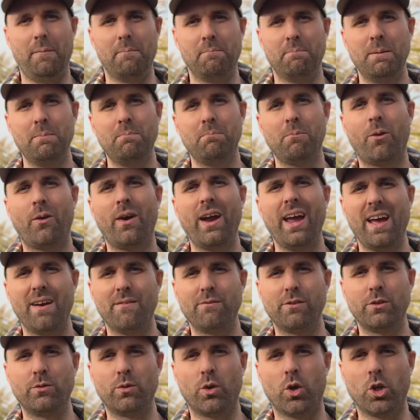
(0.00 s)
bit more
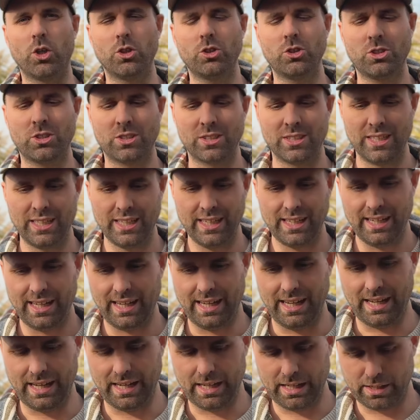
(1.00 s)
heavy rods.
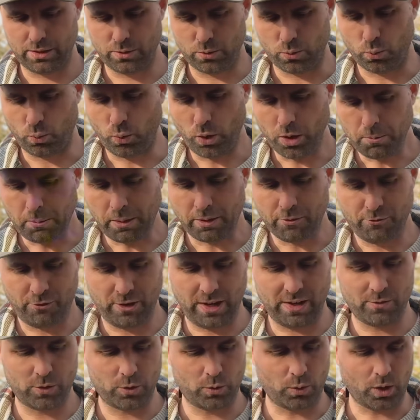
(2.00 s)
And one of my
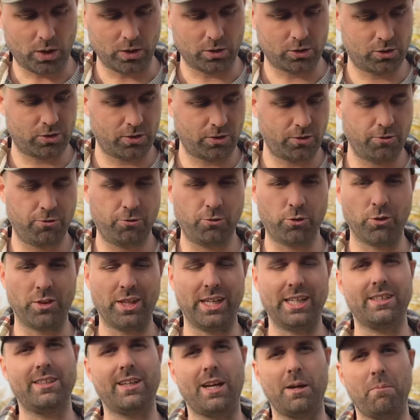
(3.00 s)
favorite rods for
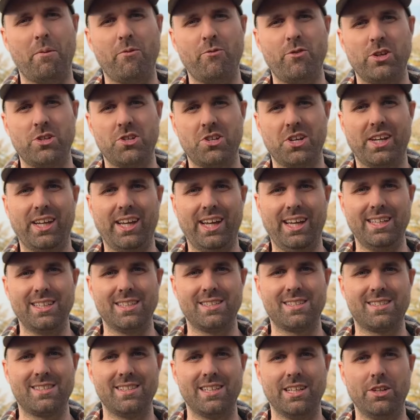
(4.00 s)
that type of fishing
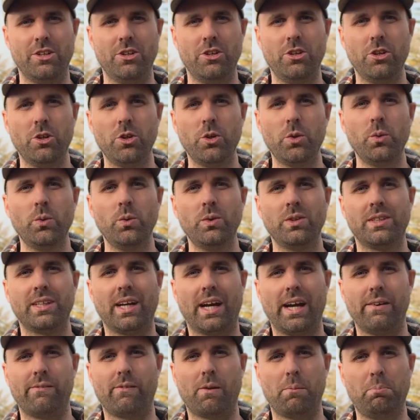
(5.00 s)
is the new
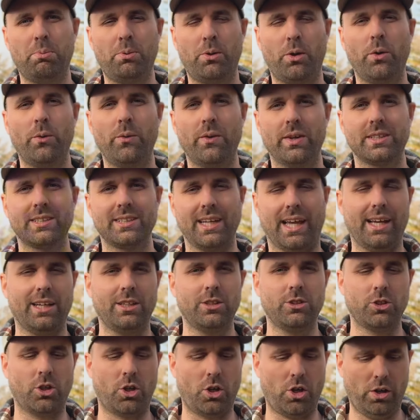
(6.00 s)
Daiwa Prorex
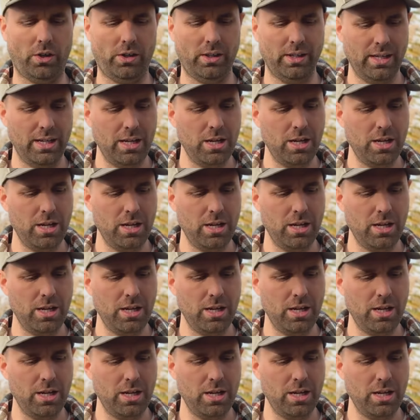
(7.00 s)
XR